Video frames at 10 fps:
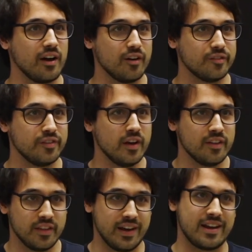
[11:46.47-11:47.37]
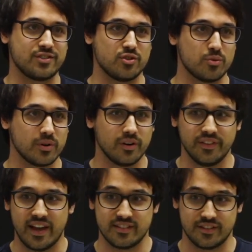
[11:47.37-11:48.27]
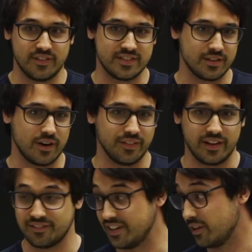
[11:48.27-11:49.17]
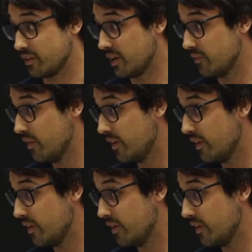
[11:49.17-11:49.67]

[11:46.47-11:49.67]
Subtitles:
of the natural world as if it's an online video game.